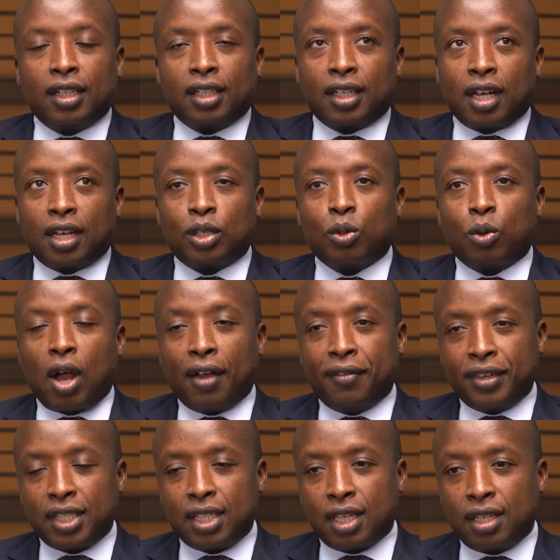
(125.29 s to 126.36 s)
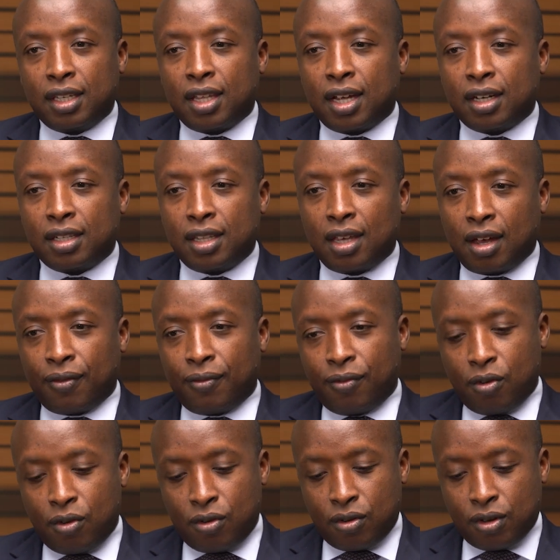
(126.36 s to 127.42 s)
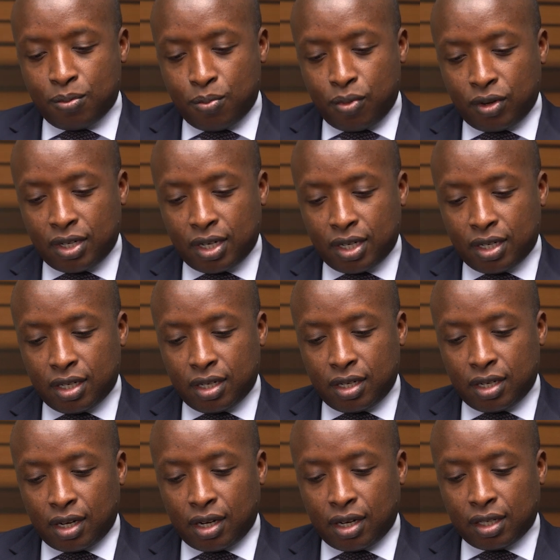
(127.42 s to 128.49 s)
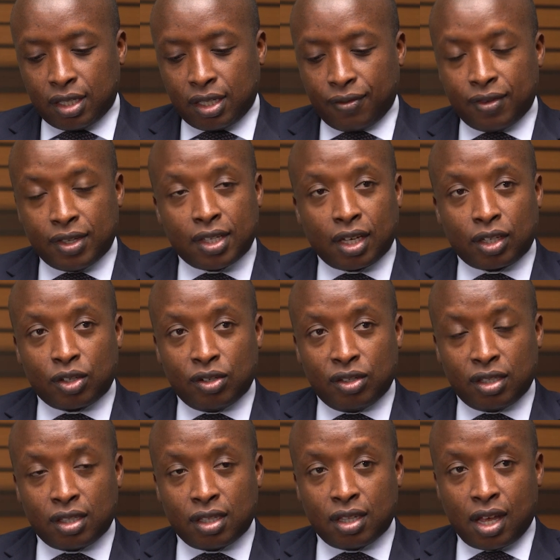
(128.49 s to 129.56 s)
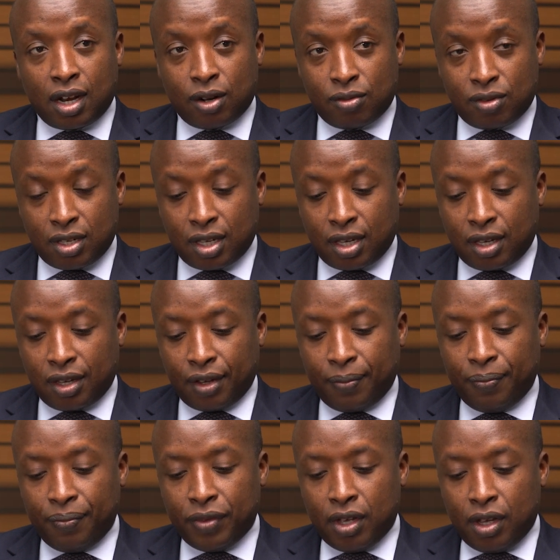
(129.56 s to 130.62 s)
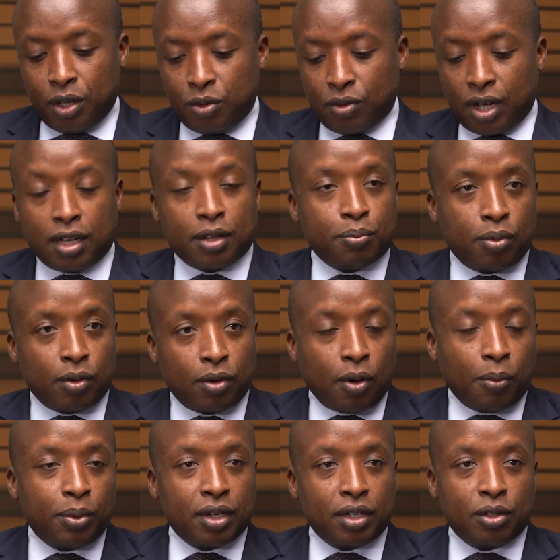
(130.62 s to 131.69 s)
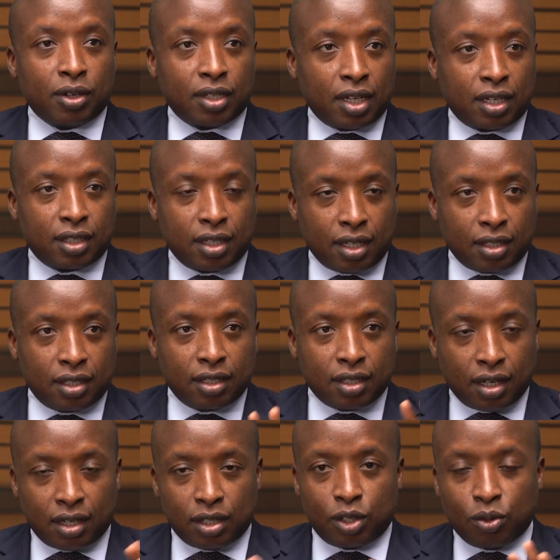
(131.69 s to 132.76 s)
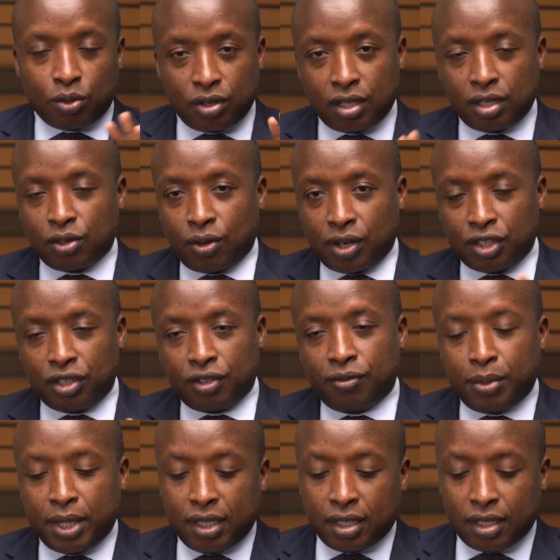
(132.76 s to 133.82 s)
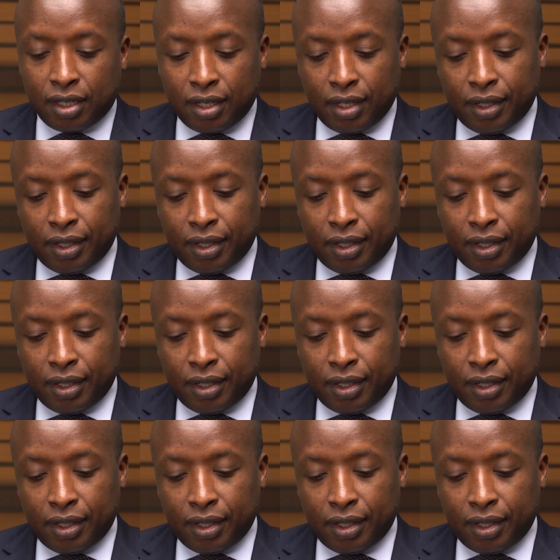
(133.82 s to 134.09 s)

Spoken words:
Yeah. So having said that, there are four important CV sections that I would say you can incorporate your success stories or achievements.